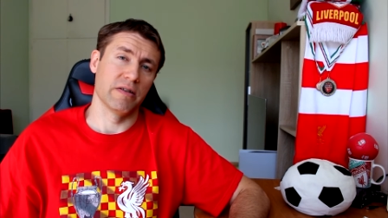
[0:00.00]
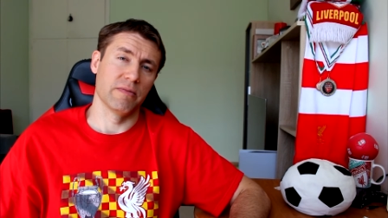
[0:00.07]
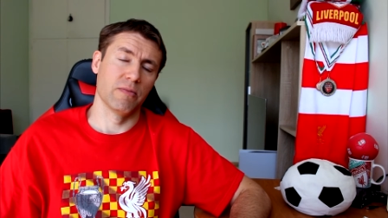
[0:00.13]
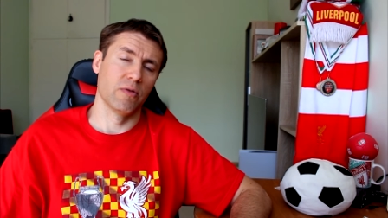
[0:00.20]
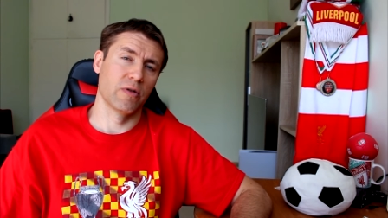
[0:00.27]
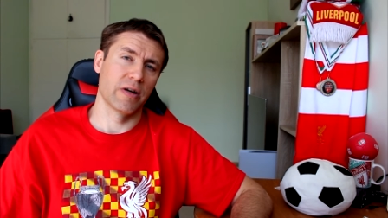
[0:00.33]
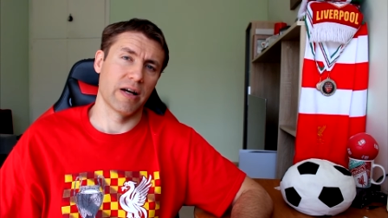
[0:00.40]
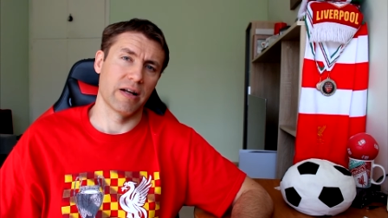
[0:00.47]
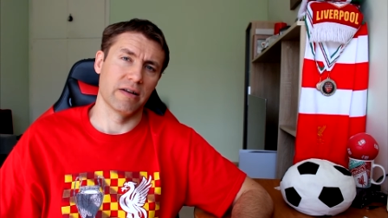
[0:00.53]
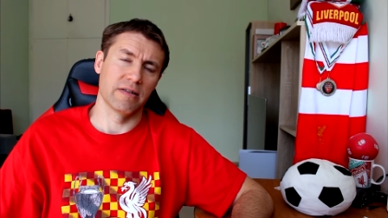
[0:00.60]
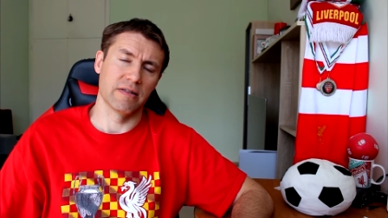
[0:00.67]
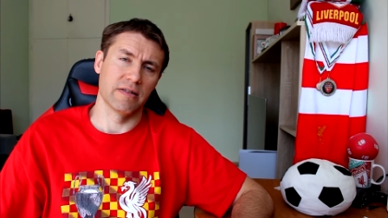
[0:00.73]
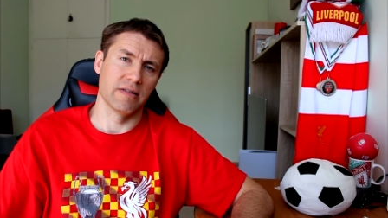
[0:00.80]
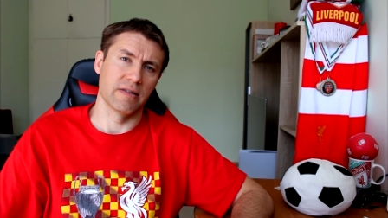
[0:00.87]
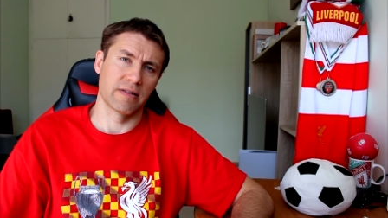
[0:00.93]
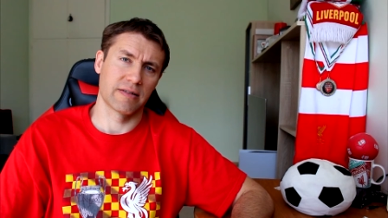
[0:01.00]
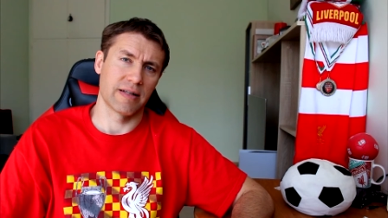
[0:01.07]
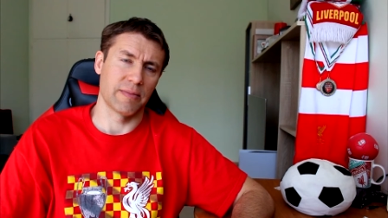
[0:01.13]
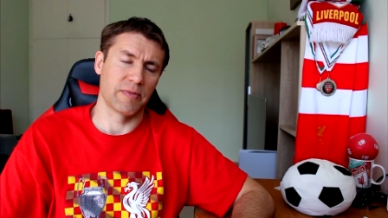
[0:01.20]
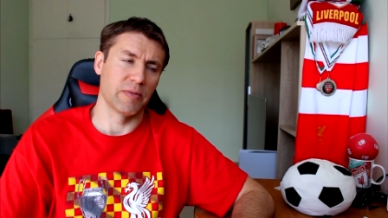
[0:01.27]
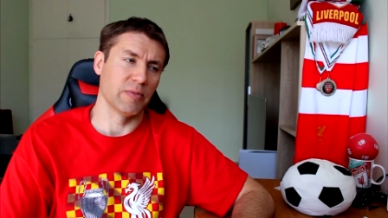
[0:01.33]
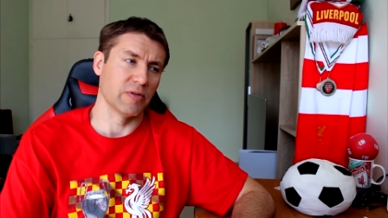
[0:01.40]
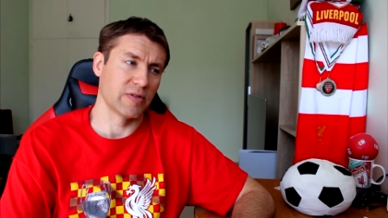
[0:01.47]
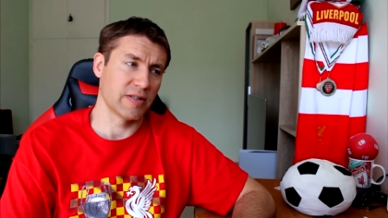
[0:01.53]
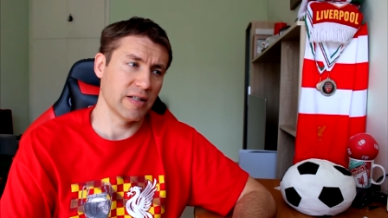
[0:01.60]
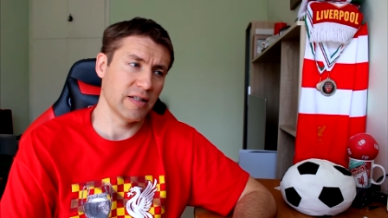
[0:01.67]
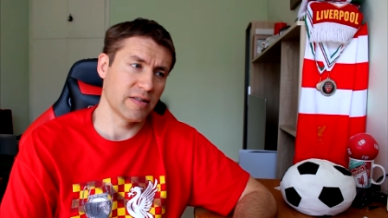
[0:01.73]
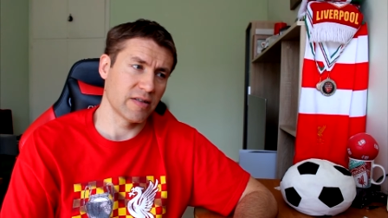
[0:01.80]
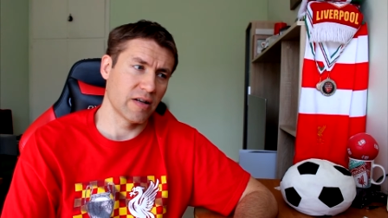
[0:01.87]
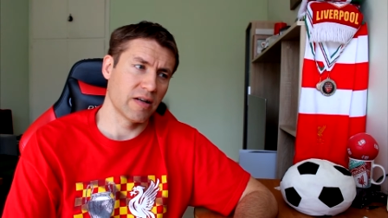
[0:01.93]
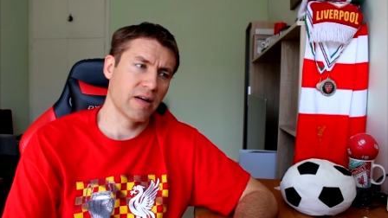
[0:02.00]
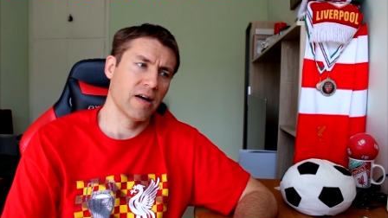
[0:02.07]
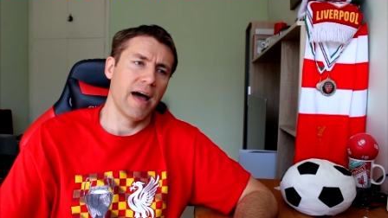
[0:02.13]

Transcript: be a more than uh, acceptable season.